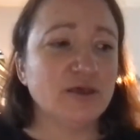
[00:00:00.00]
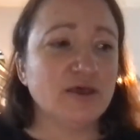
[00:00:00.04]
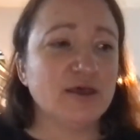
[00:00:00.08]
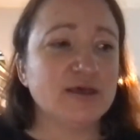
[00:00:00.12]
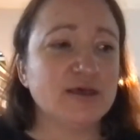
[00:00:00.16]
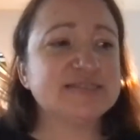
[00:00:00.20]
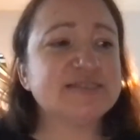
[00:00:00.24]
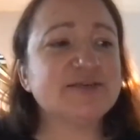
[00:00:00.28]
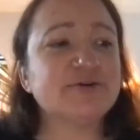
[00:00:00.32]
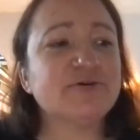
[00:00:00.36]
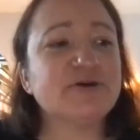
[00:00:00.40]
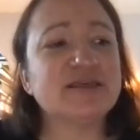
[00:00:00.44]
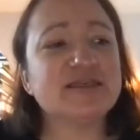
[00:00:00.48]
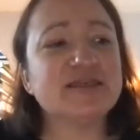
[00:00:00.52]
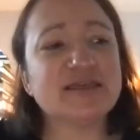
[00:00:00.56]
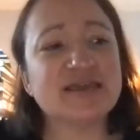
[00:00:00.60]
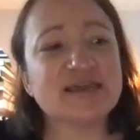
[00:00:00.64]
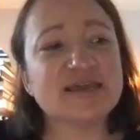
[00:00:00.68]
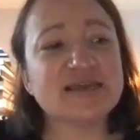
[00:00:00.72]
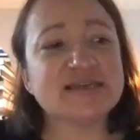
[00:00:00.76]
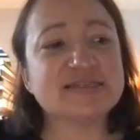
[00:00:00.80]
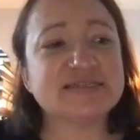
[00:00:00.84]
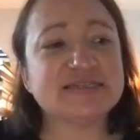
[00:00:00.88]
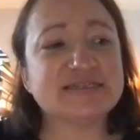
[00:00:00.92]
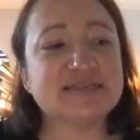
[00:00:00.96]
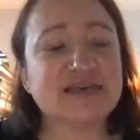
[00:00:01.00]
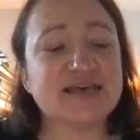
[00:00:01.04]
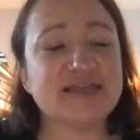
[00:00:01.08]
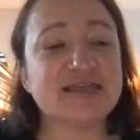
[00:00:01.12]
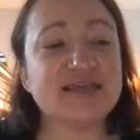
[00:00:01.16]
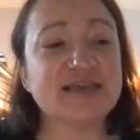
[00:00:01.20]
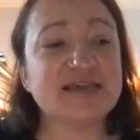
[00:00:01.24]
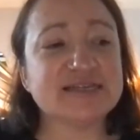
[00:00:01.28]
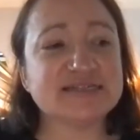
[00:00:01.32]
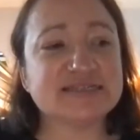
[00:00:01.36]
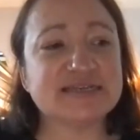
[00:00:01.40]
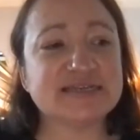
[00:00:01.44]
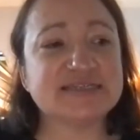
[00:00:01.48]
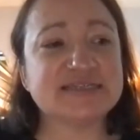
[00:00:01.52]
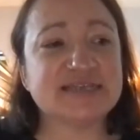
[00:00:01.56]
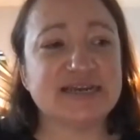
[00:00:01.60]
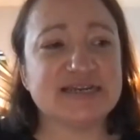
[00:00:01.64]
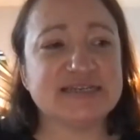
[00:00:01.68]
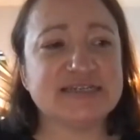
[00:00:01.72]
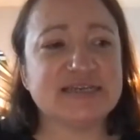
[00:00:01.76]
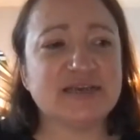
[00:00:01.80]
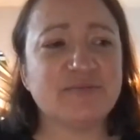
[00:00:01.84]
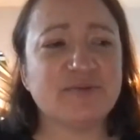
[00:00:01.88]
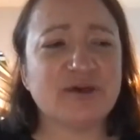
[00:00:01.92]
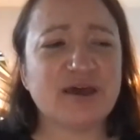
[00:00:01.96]
so i think it's i think it's
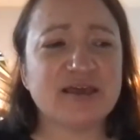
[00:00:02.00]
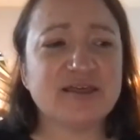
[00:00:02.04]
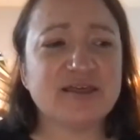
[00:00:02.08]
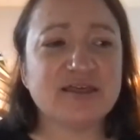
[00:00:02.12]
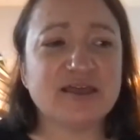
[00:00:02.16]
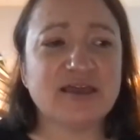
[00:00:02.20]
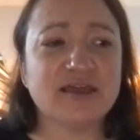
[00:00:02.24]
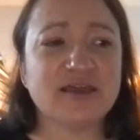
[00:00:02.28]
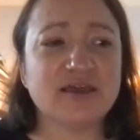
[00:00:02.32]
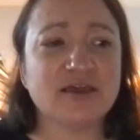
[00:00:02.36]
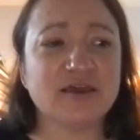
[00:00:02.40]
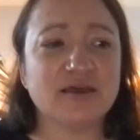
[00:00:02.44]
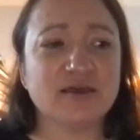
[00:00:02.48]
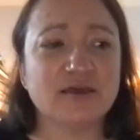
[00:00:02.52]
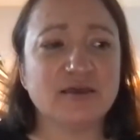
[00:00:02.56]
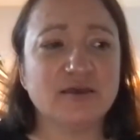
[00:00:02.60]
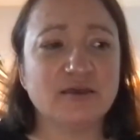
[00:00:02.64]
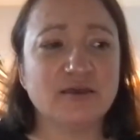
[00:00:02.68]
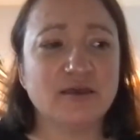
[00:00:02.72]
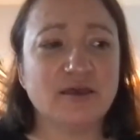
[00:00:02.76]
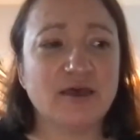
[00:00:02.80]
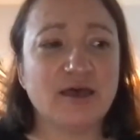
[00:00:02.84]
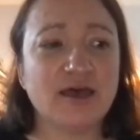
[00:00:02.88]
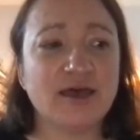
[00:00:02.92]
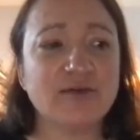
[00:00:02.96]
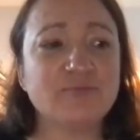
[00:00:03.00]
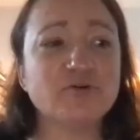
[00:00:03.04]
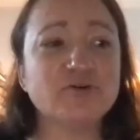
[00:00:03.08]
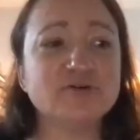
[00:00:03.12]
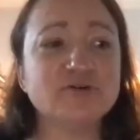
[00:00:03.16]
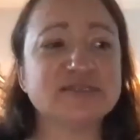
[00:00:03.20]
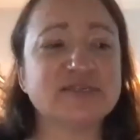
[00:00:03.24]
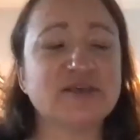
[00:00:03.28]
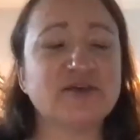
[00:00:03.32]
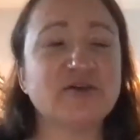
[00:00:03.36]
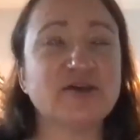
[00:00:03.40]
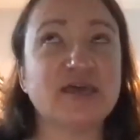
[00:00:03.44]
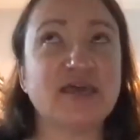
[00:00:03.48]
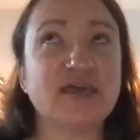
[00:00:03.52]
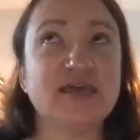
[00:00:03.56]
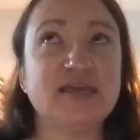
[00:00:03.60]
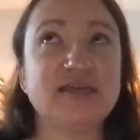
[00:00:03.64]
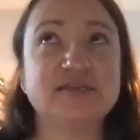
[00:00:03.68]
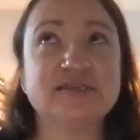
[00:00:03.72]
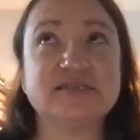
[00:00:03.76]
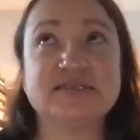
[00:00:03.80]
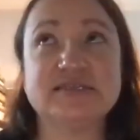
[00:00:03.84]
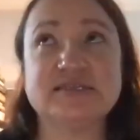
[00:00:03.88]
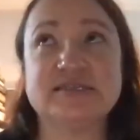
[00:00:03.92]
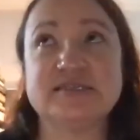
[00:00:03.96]
exciting but i think i'm also
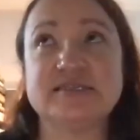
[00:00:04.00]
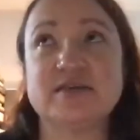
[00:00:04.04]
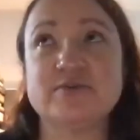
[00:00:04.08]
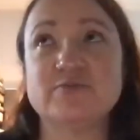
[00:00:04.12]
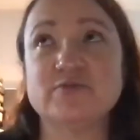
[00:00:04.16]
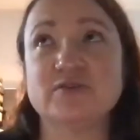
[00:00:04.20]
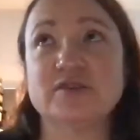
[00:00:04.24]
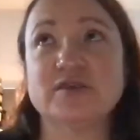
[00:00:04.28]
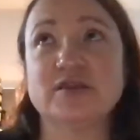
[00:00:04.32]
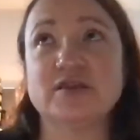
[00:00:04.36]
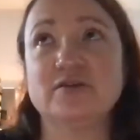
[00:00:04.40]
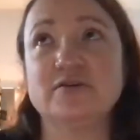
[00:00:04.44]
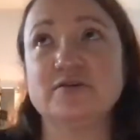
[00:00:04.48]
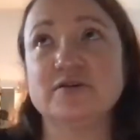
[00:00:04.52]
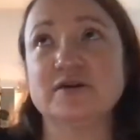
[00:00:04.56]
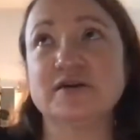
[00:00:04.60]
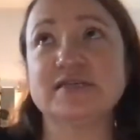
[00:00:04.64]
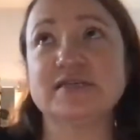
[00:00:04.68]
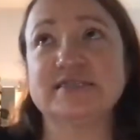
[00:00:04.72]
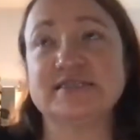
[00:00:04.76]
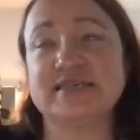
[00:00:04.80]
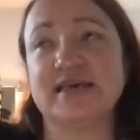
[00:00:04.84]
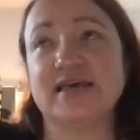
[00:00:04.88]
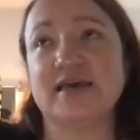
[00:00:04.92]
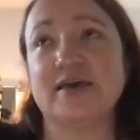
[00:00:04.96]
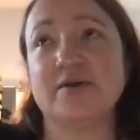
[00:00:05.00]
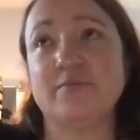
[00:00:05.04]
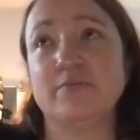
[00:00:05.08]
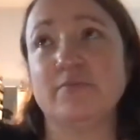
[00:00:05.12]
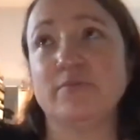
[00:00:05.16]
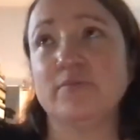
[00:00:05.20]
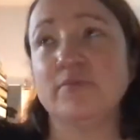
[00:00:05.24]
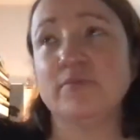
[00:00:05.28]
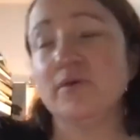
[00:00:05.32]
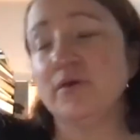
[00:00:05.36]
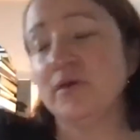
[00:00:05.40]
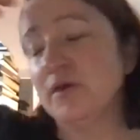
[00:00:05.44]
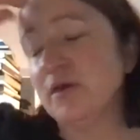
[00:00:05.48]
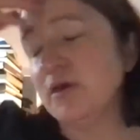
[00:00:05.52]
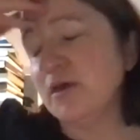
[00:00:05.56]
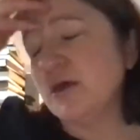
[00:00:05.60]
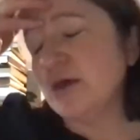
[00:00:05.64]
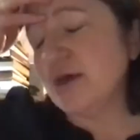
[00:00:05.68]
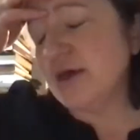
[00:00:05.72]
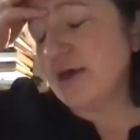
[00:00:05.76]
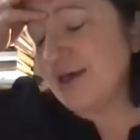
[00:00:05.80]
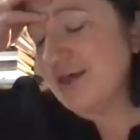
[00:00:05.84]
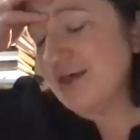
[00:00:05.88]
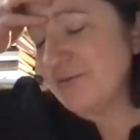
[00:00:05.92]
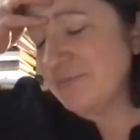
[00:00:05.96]
keen to see what the longer term
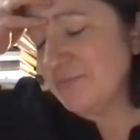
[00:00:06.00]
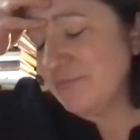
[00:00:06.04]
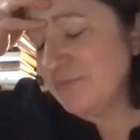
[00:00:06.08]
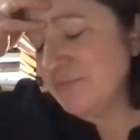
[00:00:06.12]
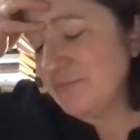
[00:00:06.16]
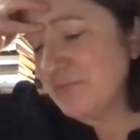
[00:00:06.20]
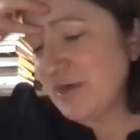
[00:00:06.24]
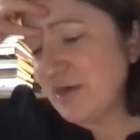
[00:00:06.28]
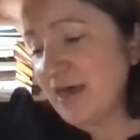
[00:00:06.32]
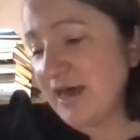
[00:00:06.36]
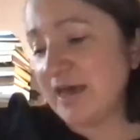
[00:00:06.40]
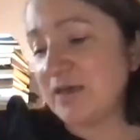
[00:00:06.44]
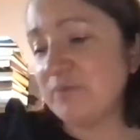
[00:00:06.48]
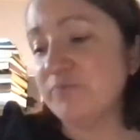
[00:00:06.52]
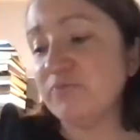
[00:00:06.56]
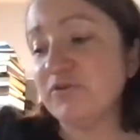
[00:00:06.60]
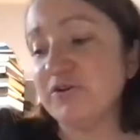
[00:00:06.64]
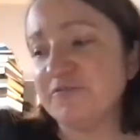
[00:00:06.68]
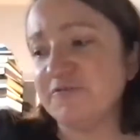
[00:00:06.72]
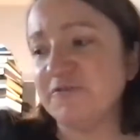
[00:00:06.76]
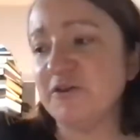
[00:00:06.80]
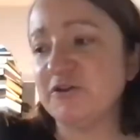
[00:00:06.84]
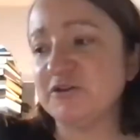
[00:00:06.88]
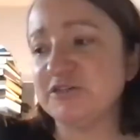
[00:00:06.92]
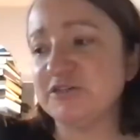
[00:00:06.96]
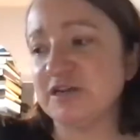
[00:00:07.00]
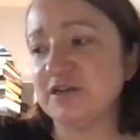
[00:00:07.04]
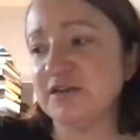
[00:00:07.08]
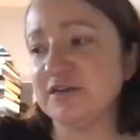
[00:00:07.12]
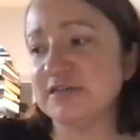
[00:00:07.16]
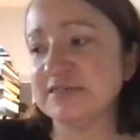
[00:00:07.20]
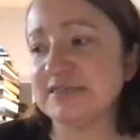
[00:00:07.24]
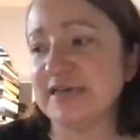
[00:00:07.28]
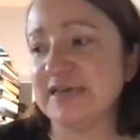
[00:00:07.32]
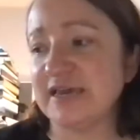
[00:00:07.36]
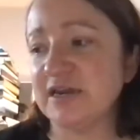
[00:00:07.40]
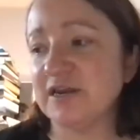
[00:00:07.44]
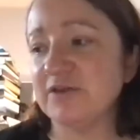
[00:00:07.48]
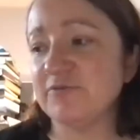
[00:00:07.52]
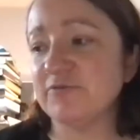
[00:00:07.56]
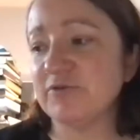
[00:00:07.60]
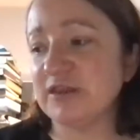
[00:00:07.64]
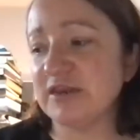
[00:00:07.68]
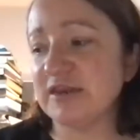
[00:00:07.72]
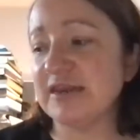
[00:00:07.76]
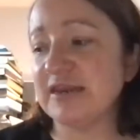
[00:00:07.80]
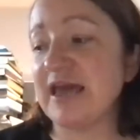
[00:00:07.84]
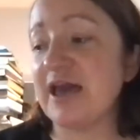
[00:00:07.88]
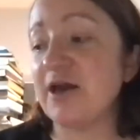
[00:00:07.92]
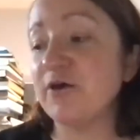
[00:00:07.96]
um, hybrid future looks like
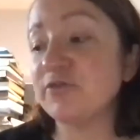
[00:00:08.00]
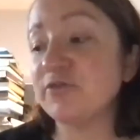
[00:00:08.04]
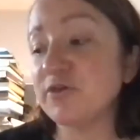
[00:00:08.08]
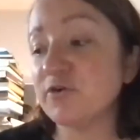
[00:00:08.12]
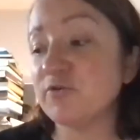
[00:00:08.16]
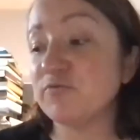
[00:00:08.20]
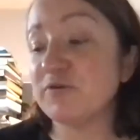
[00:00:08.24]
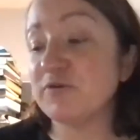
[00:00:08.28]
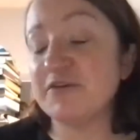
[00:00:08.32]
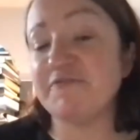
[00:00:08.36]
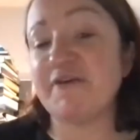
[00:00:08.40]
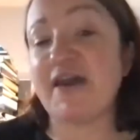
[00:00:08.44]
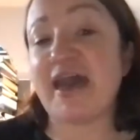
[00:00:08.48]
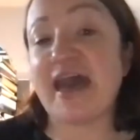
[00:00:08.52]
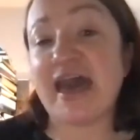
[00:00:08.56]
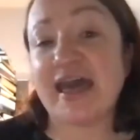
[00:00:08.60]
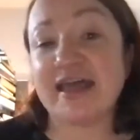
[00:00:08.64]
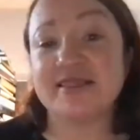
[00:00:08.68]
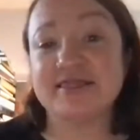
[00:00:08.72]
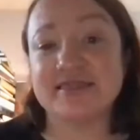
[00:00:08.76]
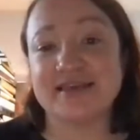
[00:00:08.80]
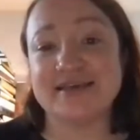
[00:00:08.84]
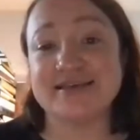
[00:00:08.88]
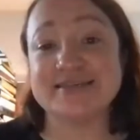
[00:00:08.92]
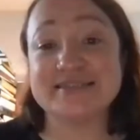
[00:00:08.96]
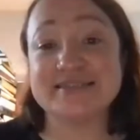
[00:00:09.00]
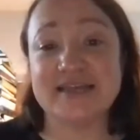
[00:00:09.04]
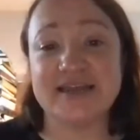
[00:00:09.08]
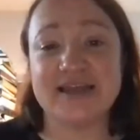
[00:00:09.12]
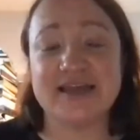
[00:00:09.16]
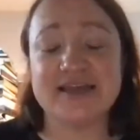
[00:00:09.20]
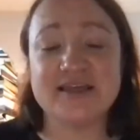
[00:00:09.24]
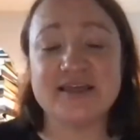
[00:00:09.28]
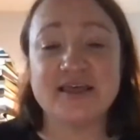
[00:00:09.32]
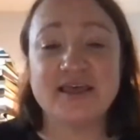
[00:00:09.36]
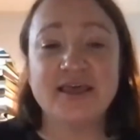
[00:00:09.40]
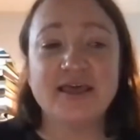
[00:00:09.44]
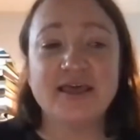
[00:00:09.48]
with now mm. that we had this and i